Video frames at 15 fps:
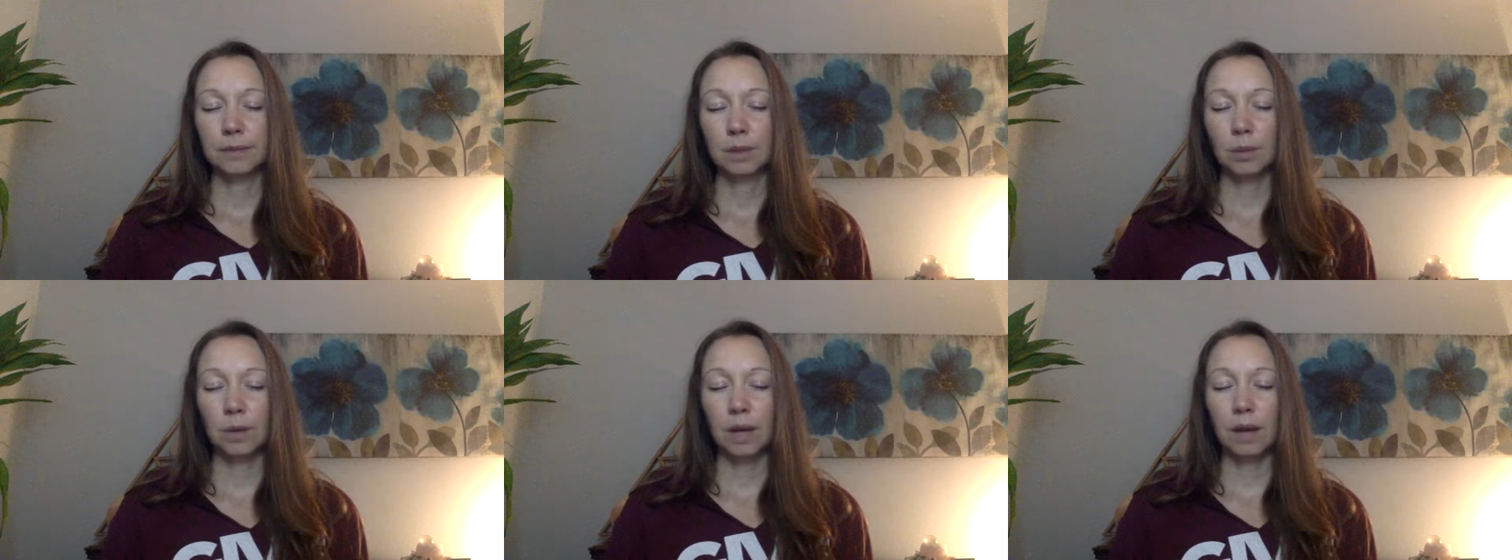
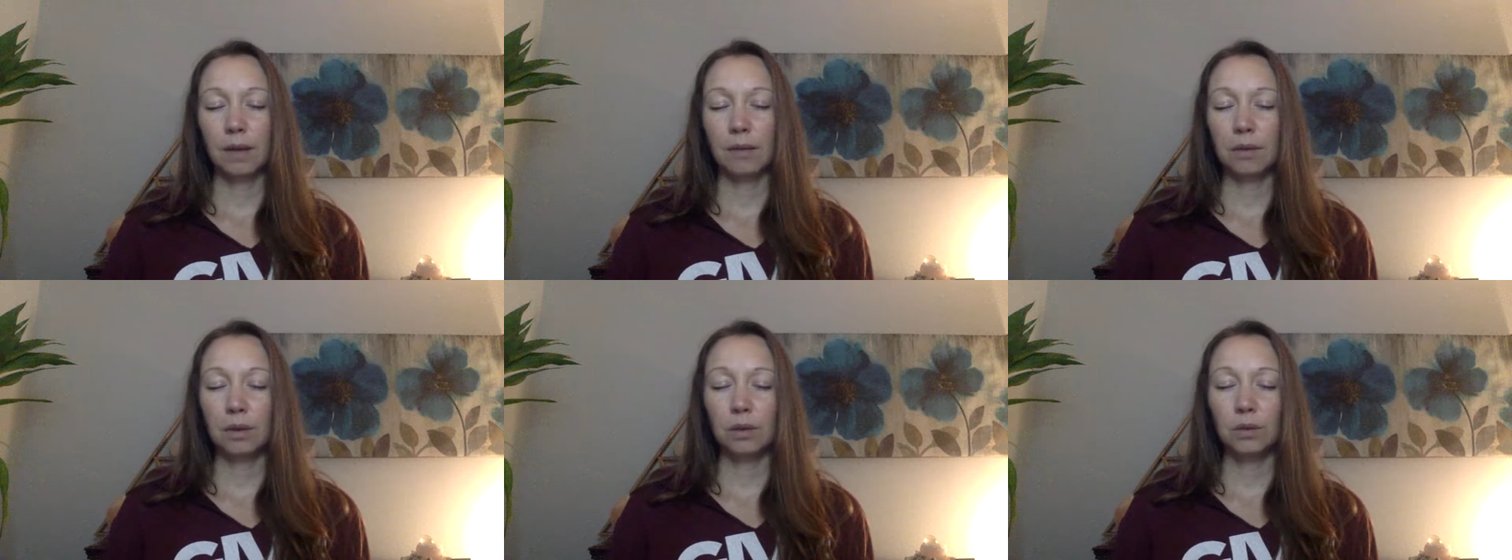
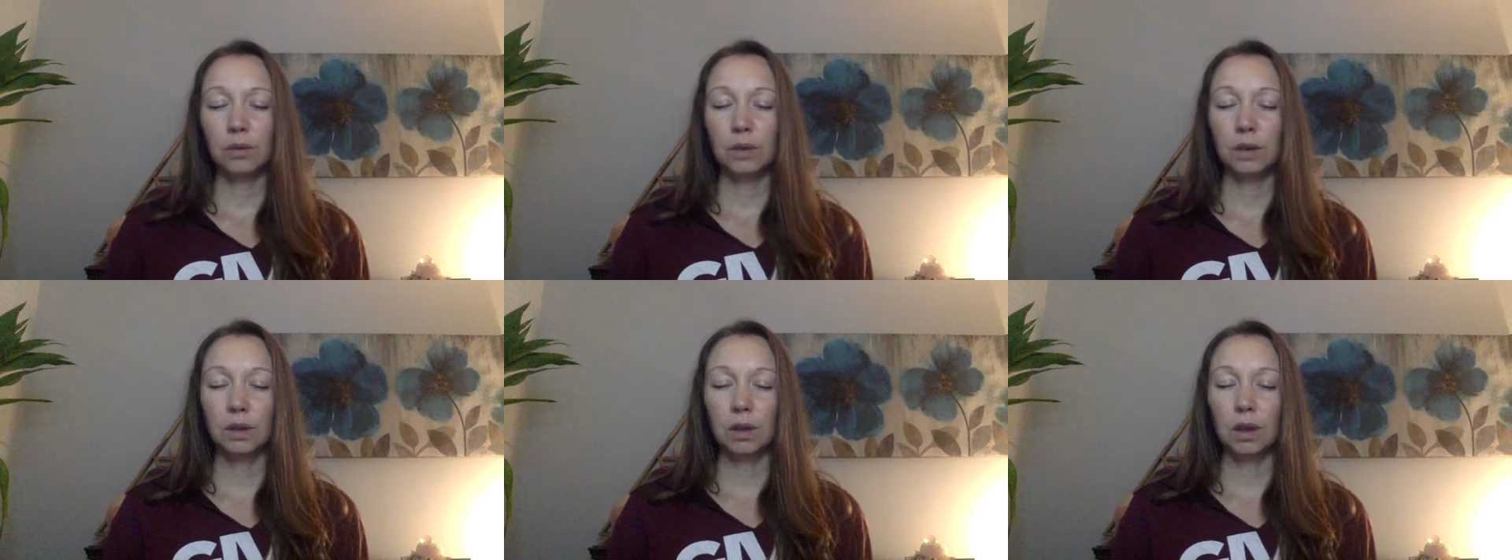whatever you
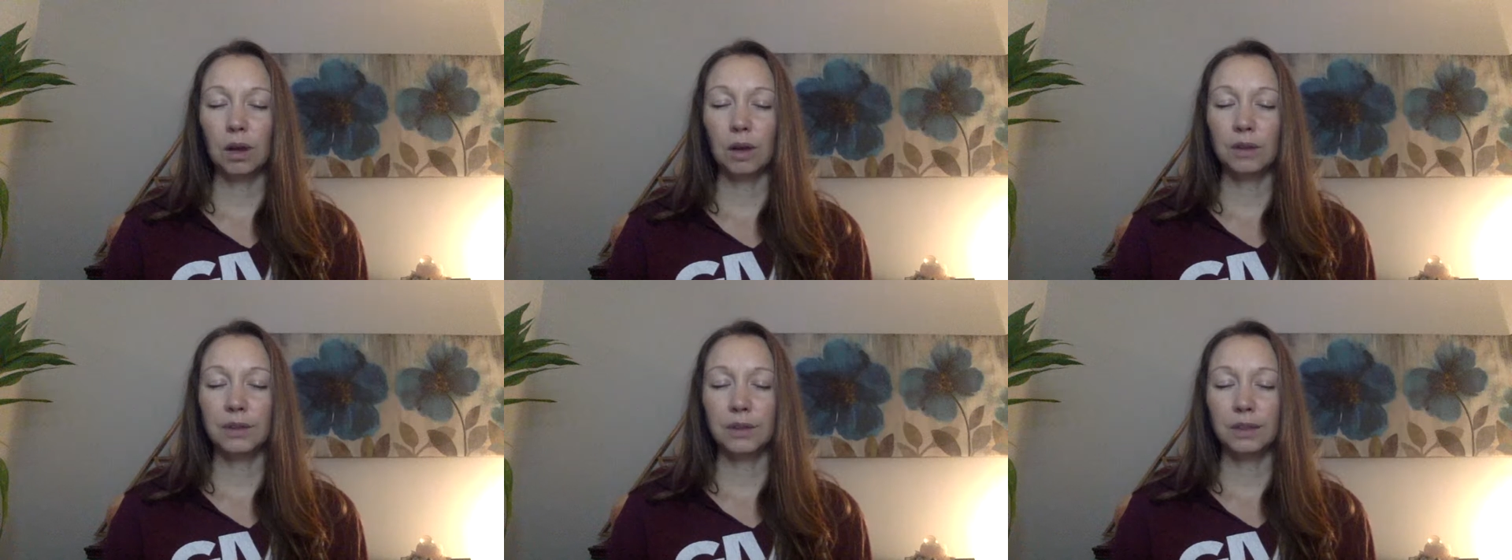feel
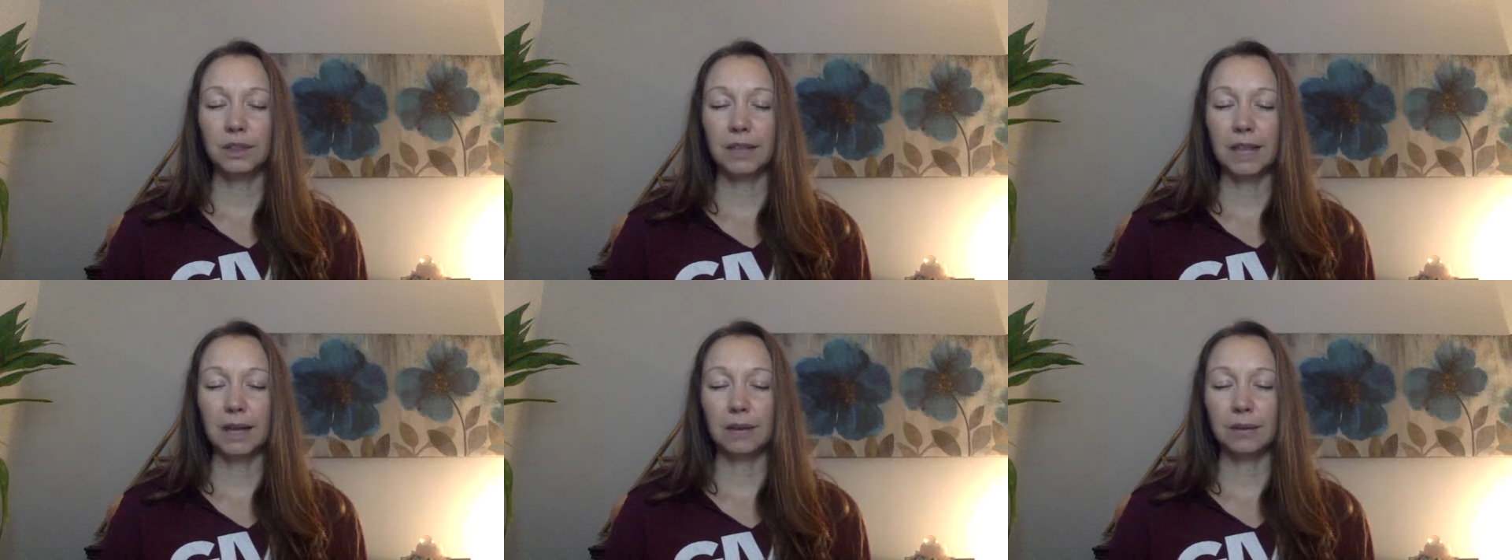called to
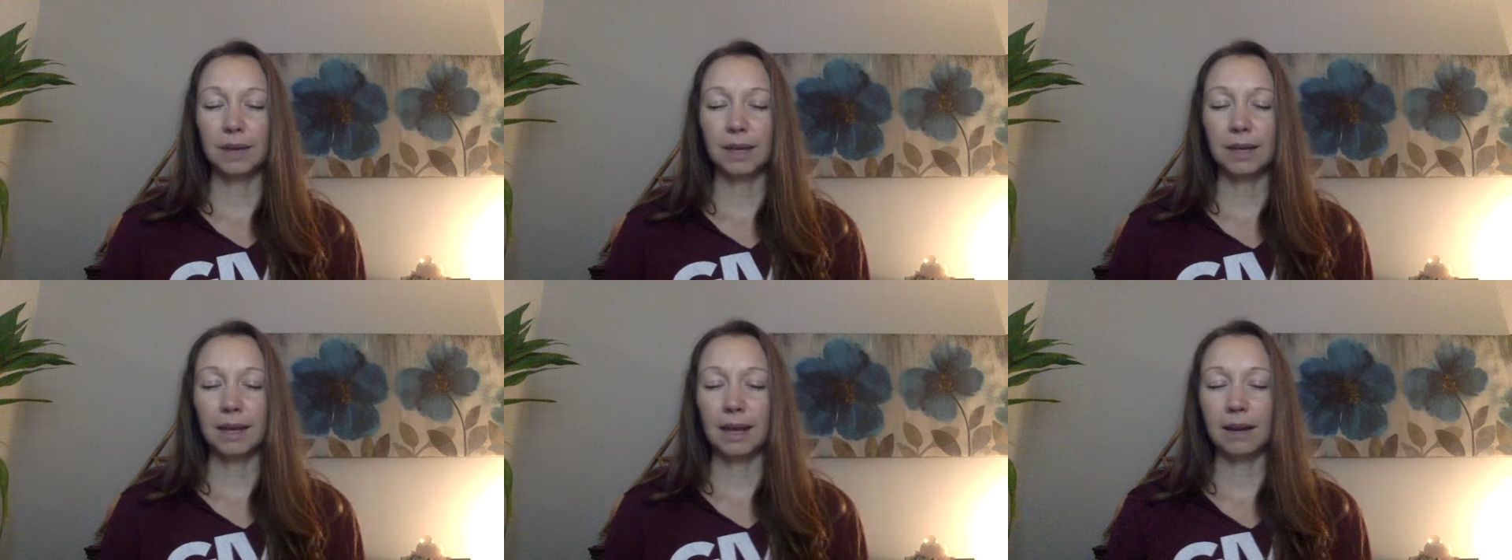look at
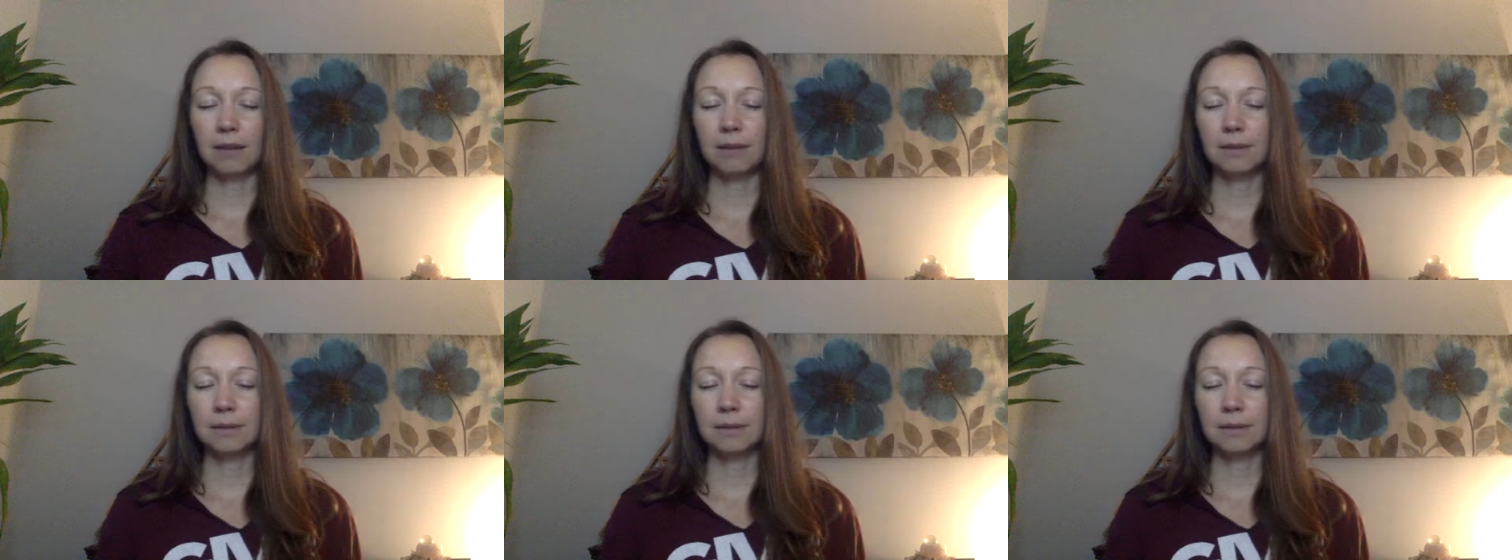right now.